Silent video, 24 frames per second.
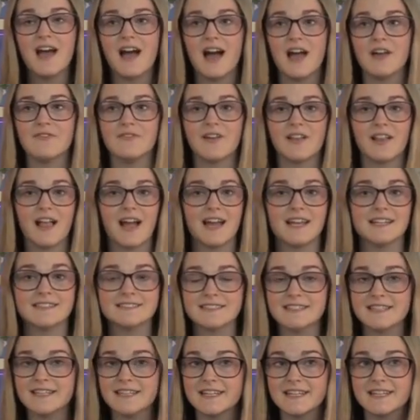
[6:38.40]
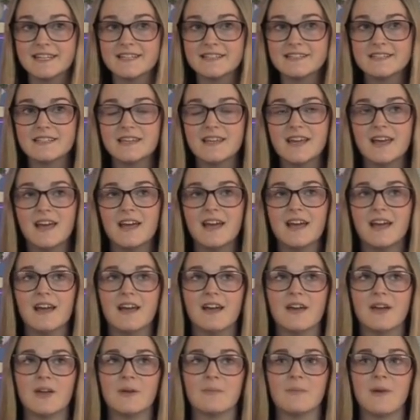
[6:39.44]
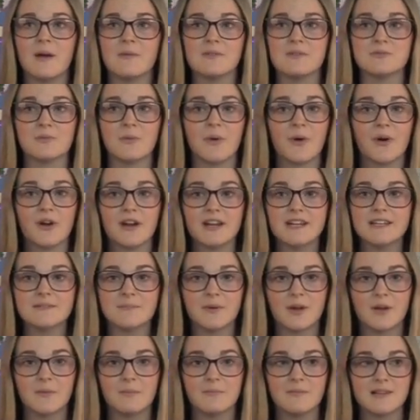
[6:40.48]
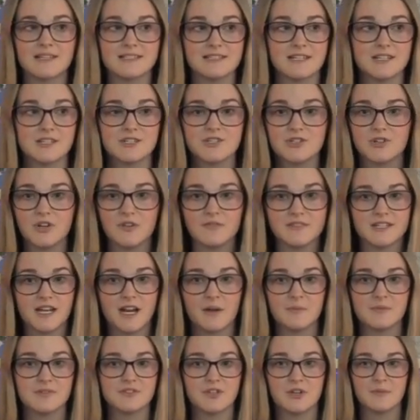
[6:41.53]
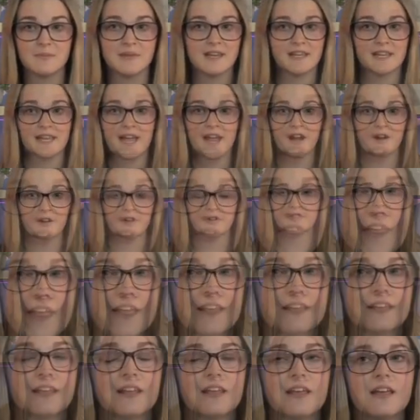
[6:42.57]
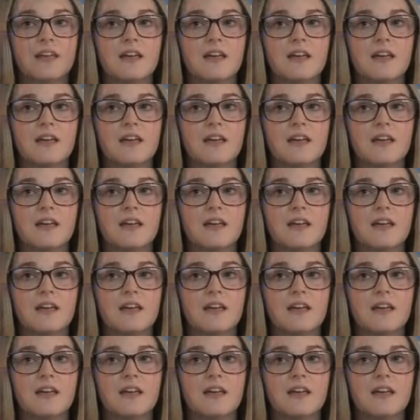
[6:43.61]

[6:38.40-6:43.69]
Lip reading: felt isolated. I was worried about my sister. Obviously, I was her main carer then.